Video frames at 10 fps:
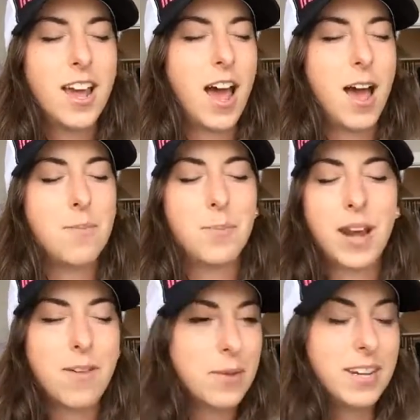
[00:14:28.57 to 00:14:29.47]
But
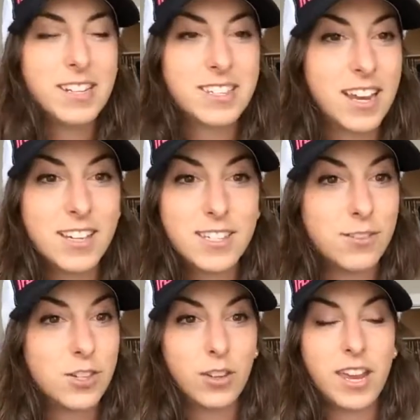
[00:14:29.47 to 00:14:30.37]
I've been indecisive.
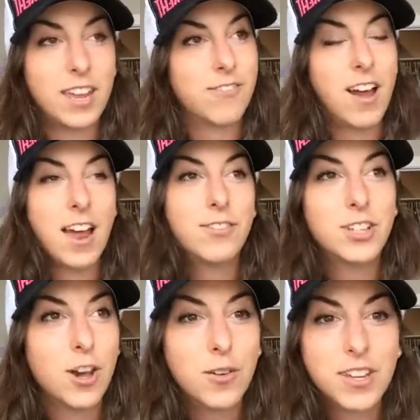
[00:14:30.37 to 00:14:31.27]
So like, if I have to
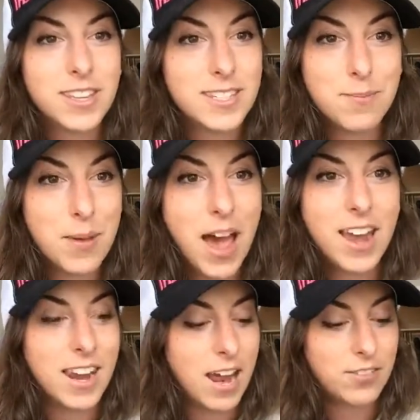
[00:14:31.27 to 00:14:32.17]
go into this at bat
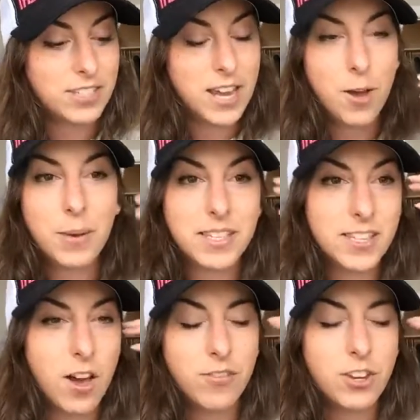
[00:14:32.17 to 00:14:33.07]
and I have to tell
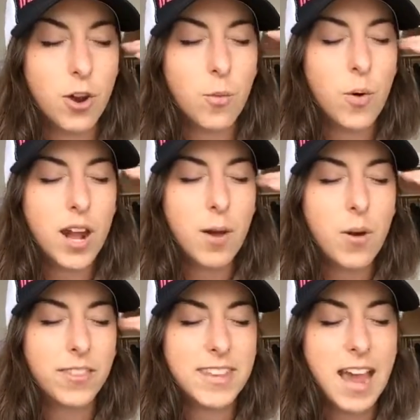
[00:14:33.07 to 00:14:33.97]
myself, what I
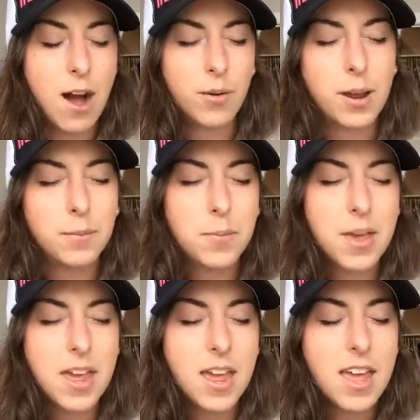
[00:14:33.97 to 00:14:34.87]
want the outcome to
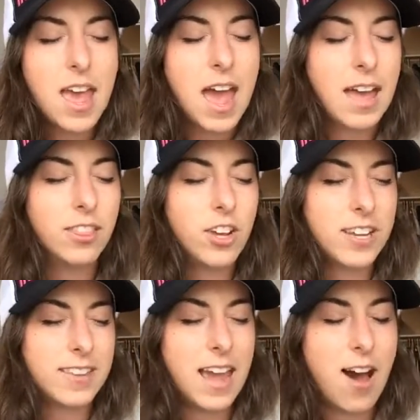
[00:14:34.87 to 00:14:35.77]
be and look
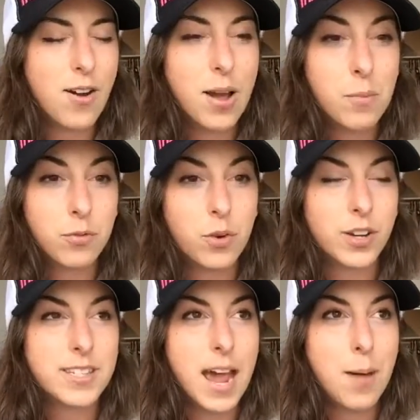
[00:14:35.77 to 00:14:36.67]
at the outcome before
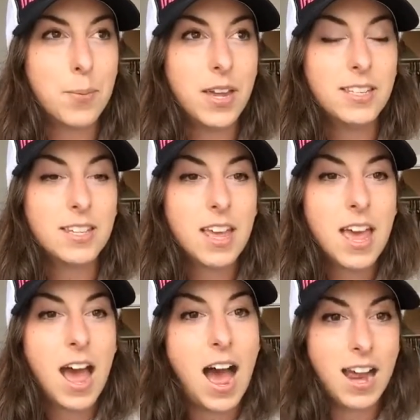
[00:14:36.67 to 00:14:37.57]
it's happened.
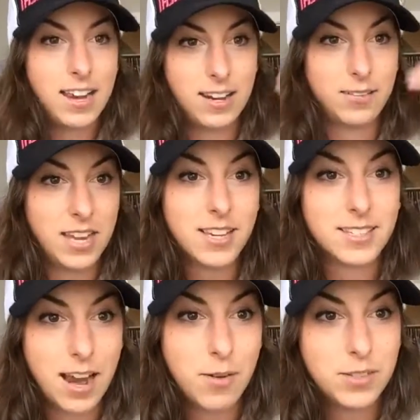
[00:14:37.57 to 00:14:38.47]
And
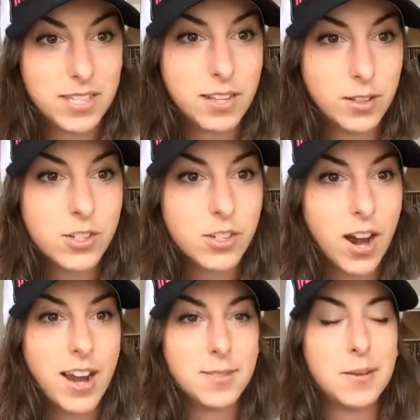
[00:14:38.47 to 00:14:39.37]
yes, I would say close your
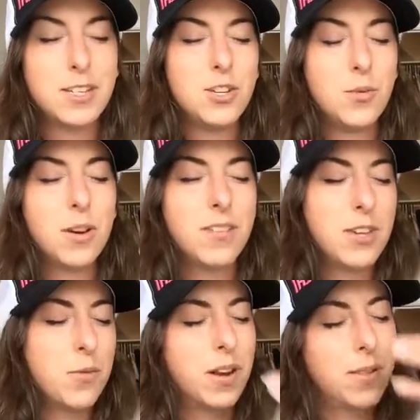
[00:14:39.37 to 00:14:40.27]
eyes, because you want
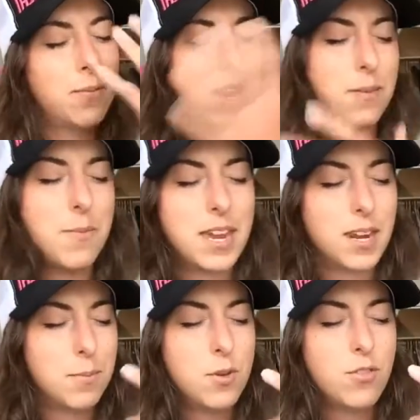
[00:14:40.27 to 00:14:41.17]
to like make
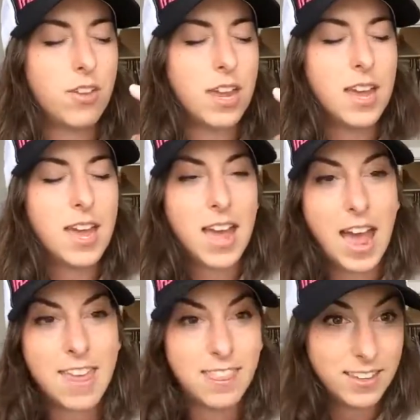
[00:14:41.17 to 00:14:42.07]
it a movie.
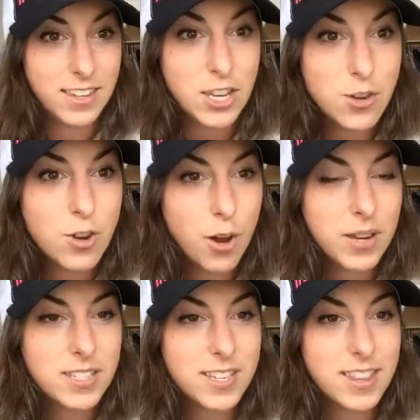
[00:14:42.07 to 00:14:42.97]
And then you go
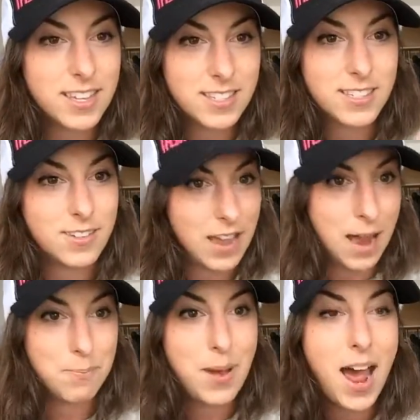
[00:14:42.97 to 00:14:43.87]
into this
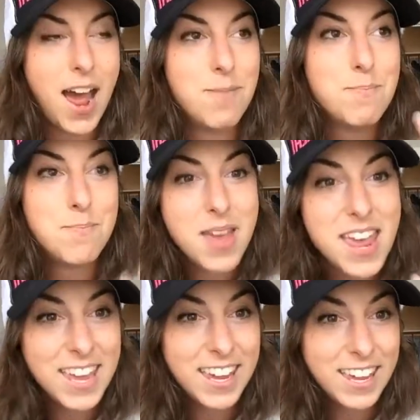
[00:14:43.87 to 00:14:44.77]
at bat,
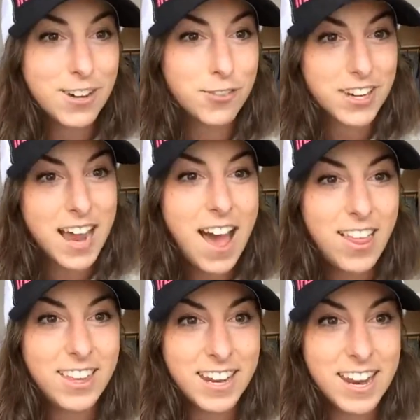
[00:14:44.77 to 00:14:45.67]
making it a
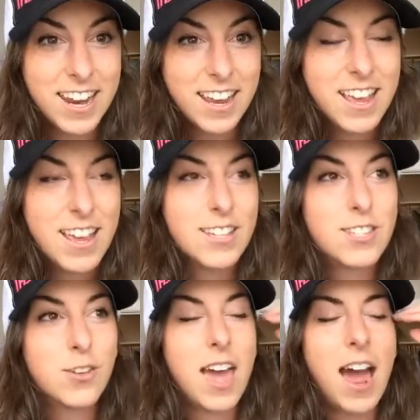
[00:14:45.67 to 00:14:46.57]
reality
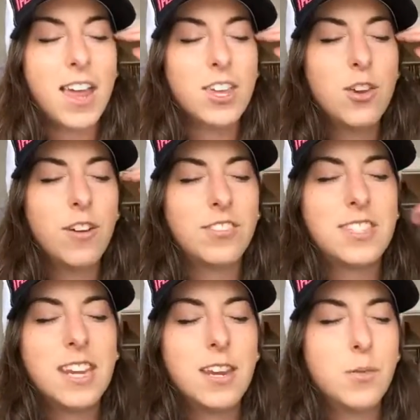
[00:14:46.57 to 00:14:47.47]
so that you have
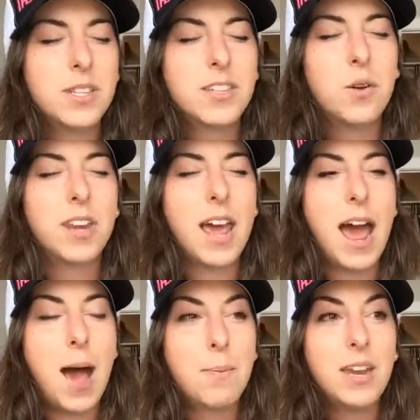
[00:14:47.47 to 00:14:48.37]
seen what's going to
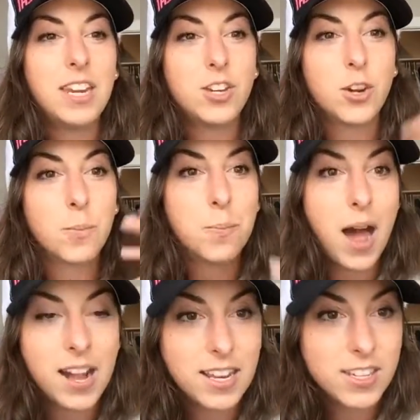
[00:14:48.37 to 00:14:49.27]
happen and your
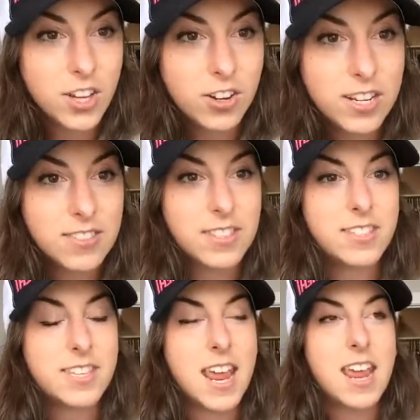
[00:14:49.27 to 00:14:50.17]
body is already in the
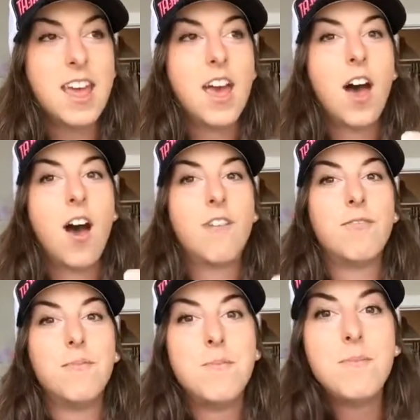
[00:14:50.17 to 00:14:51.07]
state of
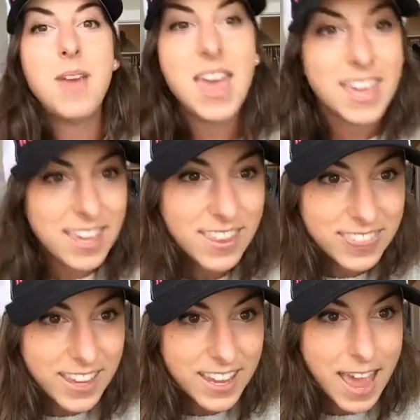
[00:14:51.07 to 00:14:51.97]
making the
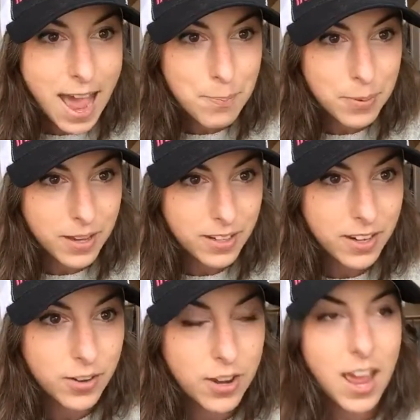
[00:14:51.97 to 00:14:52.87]
thing happen,
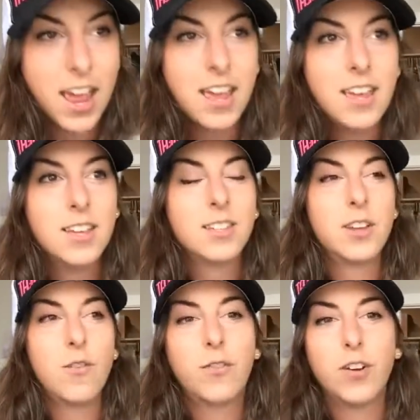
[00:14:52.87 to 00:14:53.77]
okay?
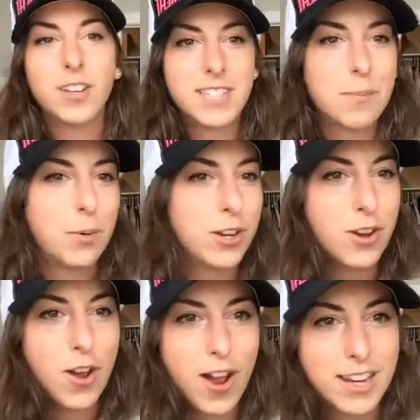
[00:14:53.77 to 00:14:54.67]
So for example, you
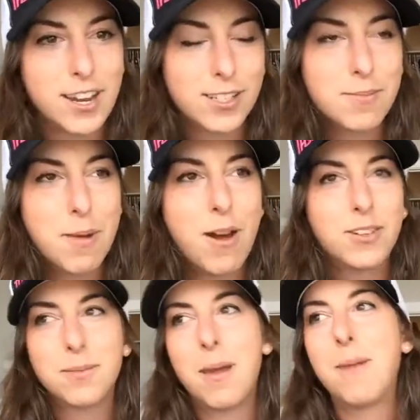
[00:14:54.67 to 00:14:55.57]
know how I talked about
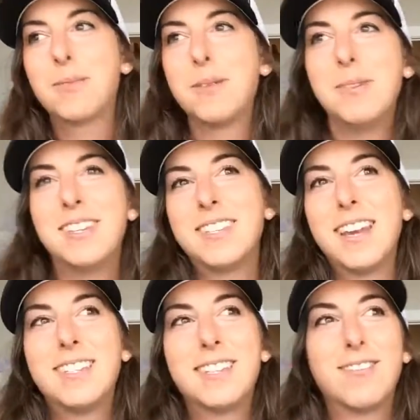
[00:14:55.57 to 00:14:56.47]
sometimes I'm
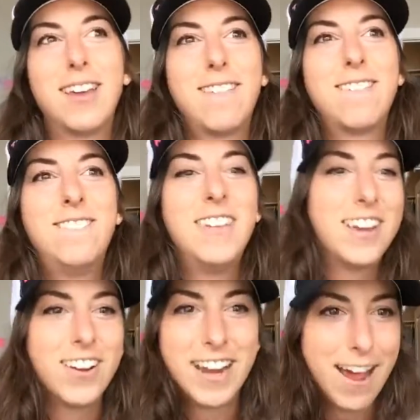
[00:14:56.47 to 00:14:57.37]
indecisive, like
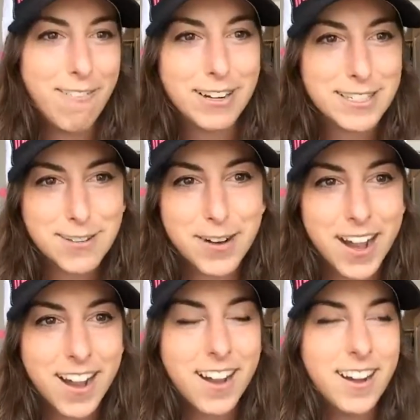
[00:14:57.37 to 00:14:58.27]
figuring out what to
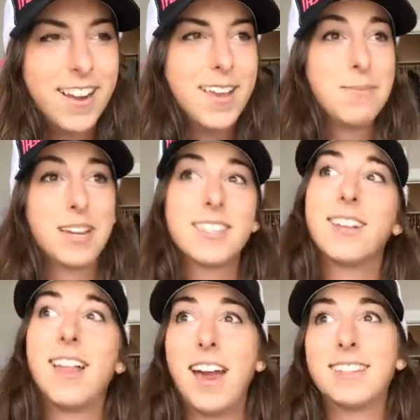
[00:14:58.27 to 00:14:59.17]
wear? Because a
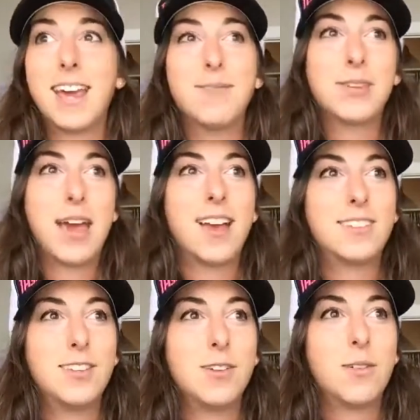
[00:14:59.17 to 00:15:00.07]
lot of times it has
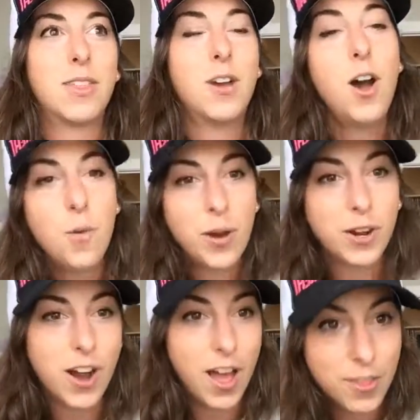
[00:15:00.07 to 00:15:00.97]
to do with, oh, what
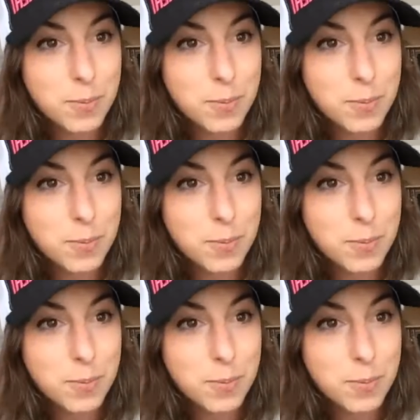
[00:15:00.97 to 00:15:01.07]
are other